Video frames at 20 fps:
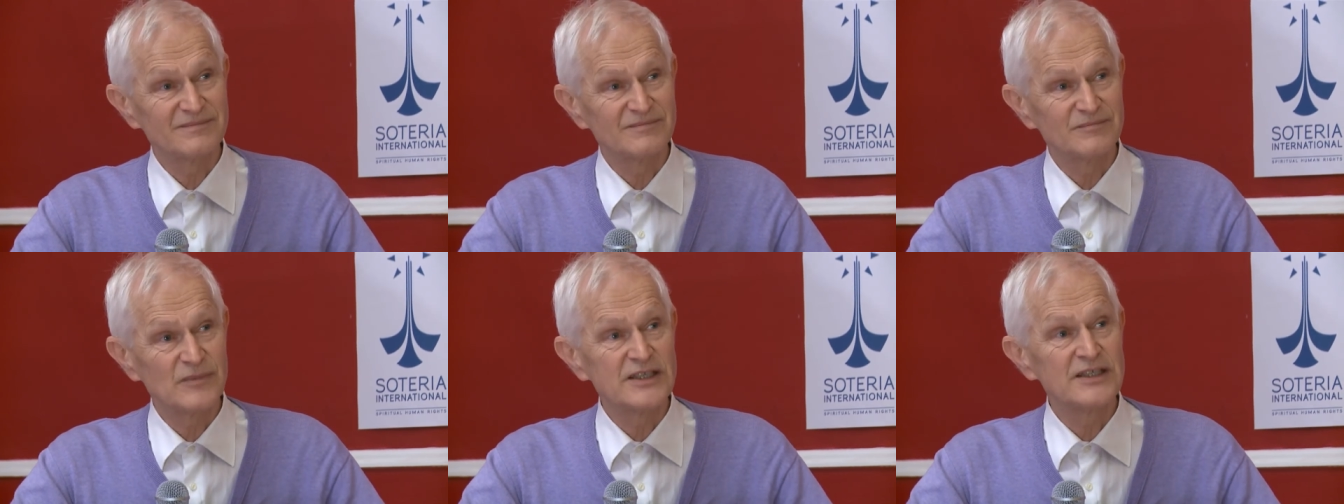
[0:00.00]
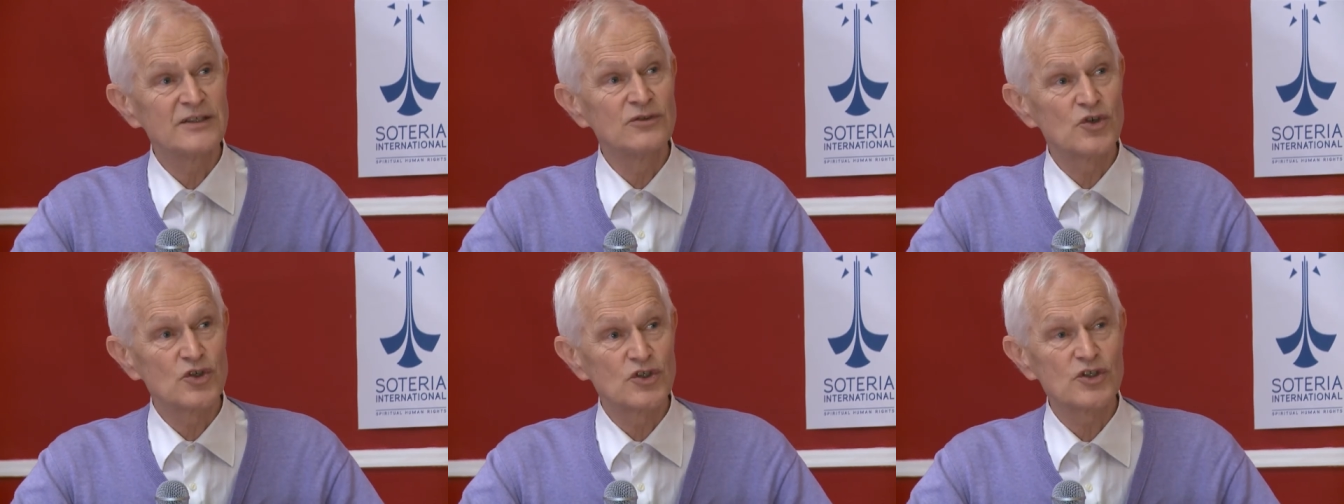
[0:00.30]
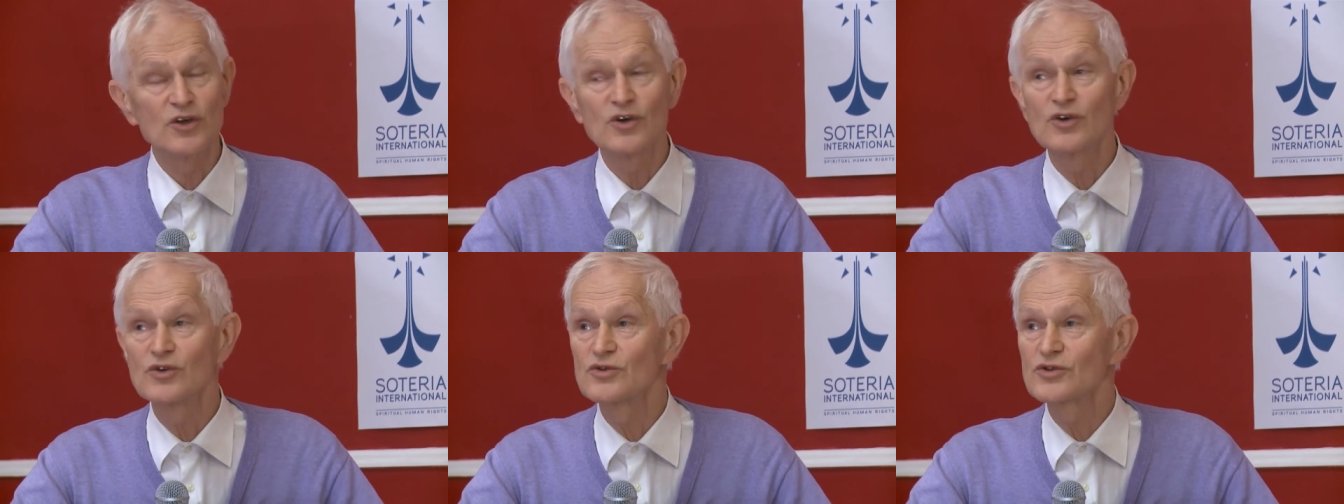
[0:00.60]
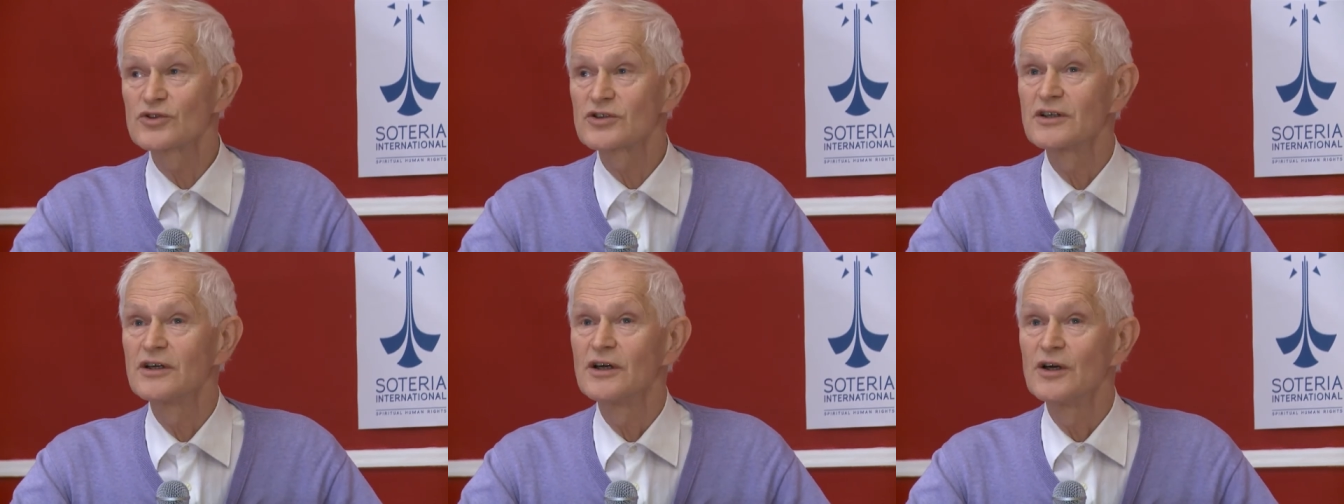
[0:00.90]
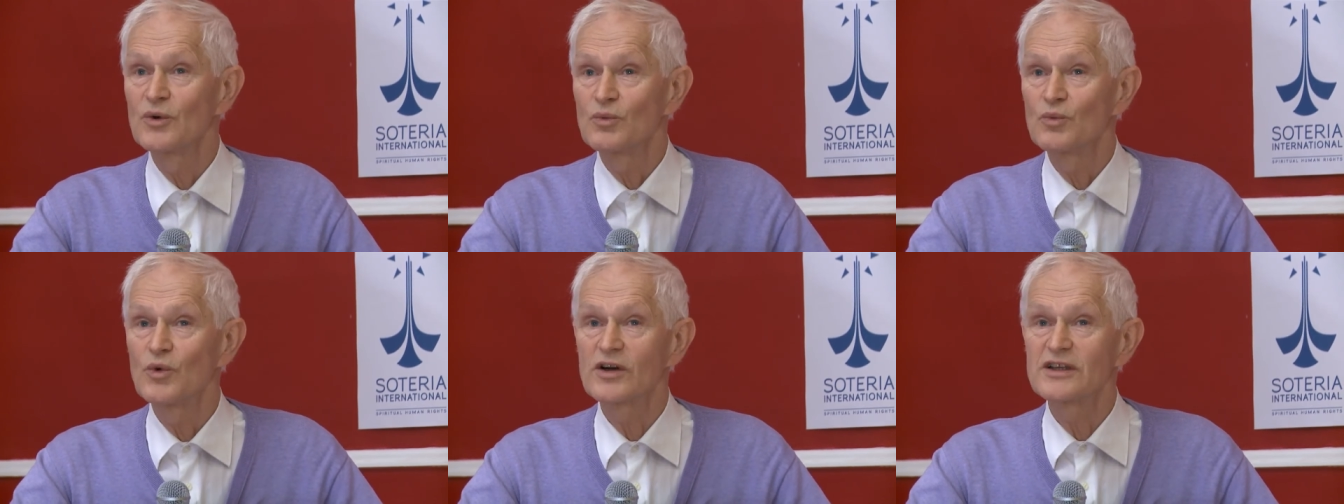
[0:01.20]
Martinus shows
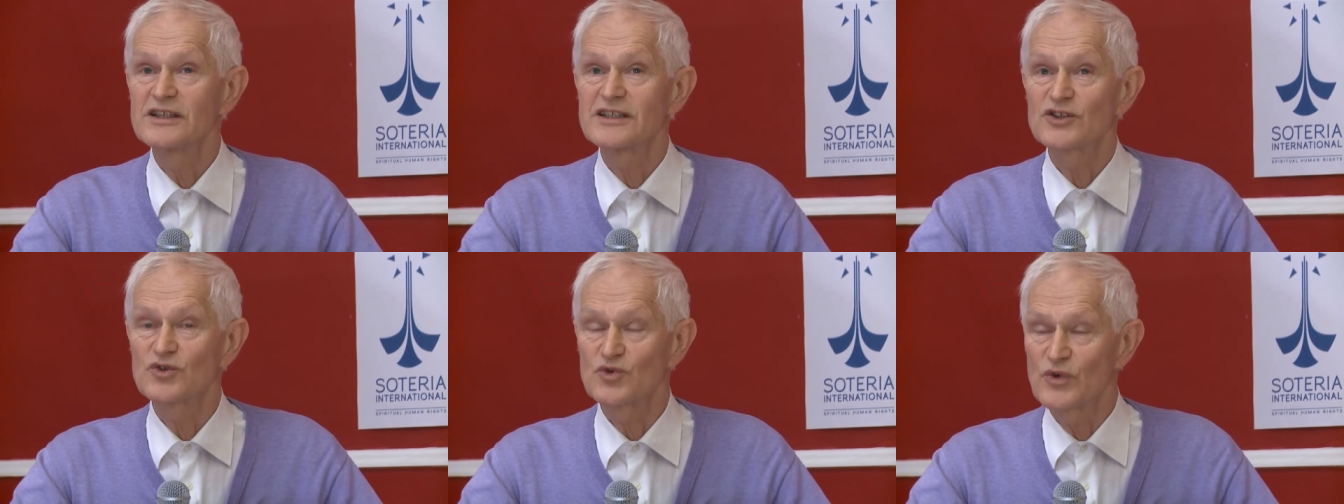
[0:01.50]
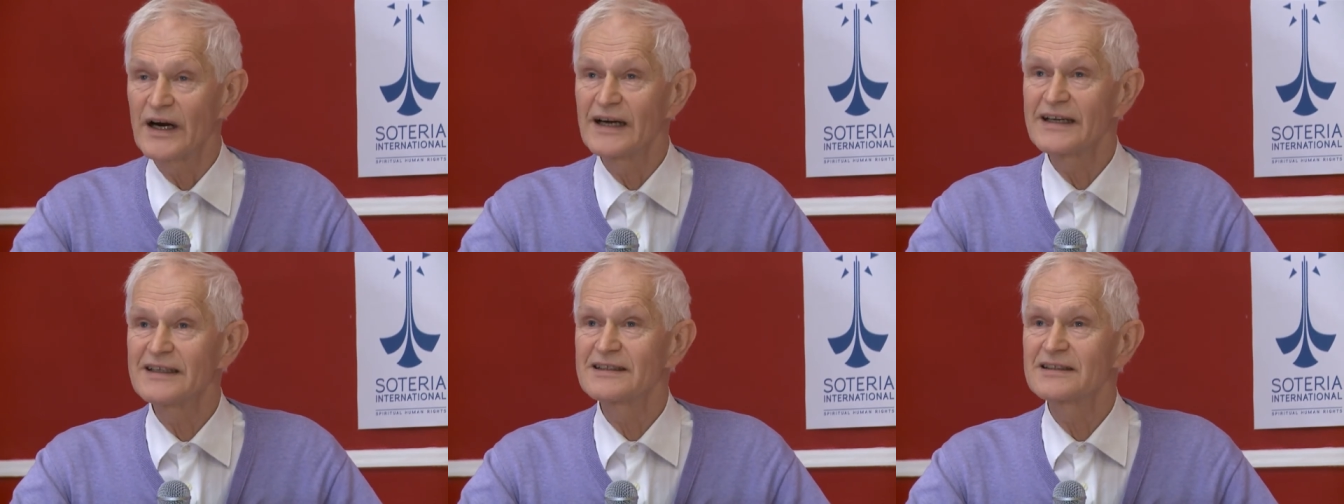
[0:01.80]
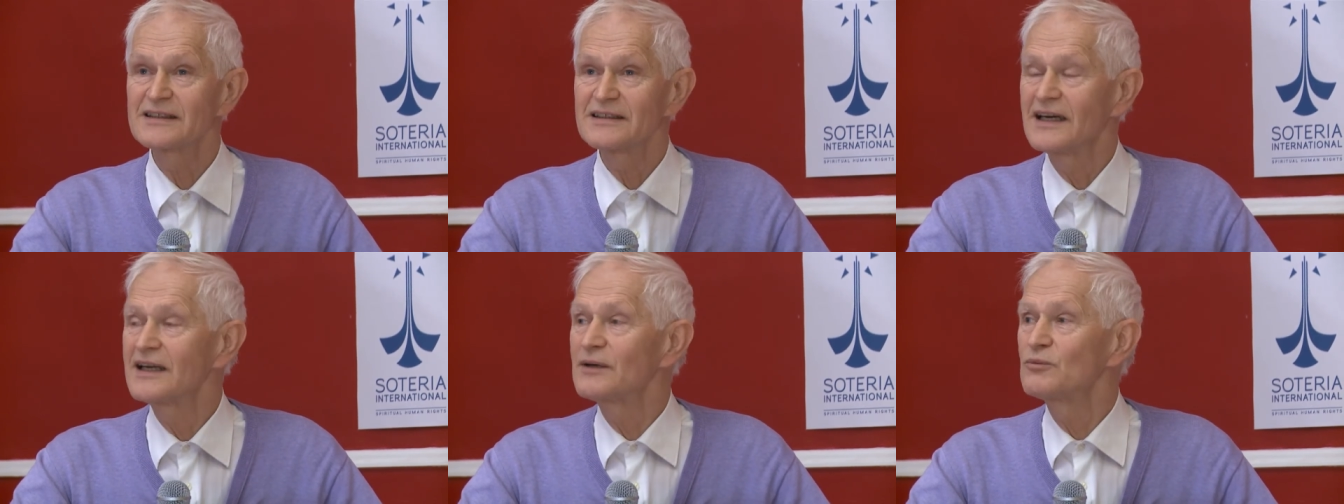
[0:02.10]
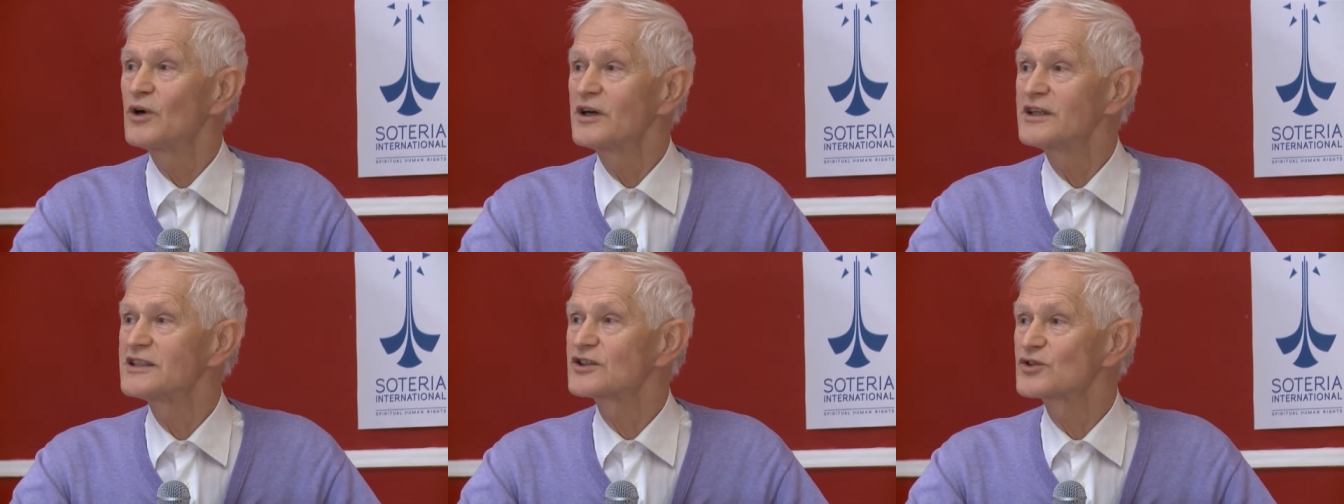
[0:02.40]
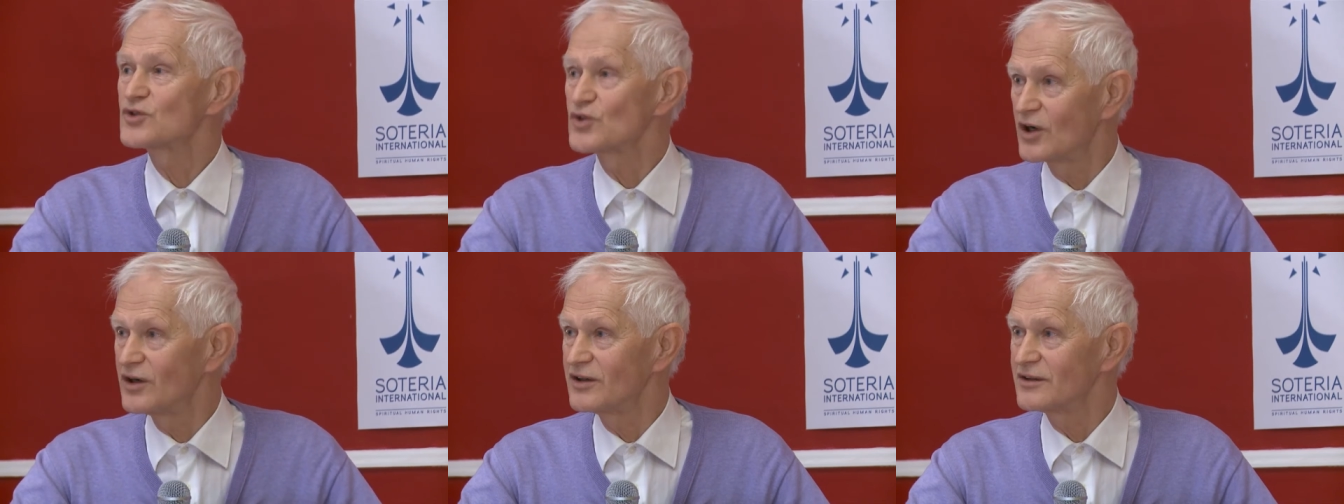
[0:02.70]
what is right and what
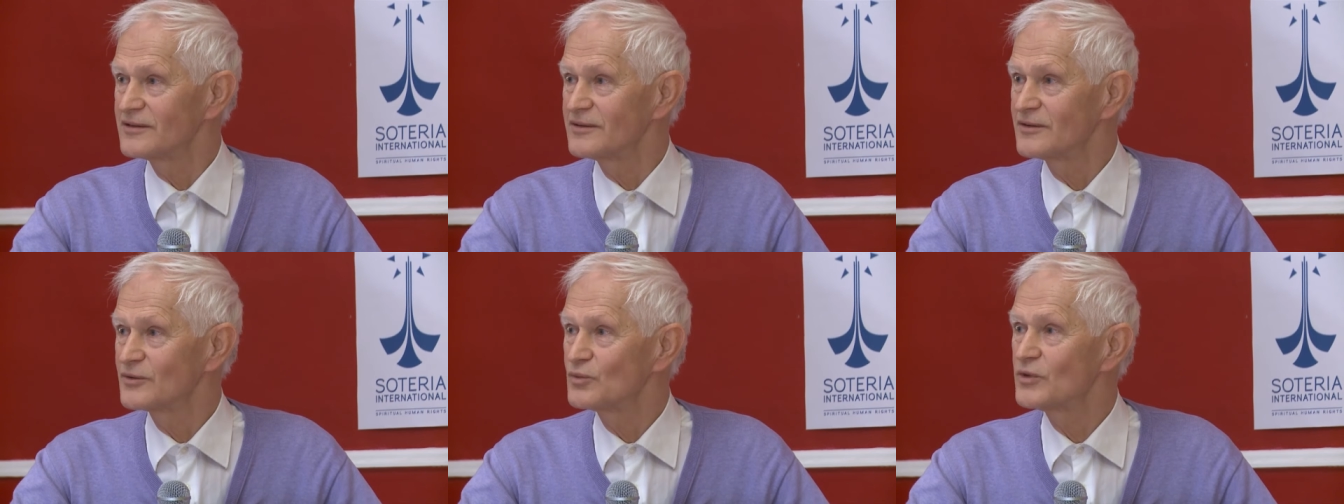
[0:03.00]
is wrong,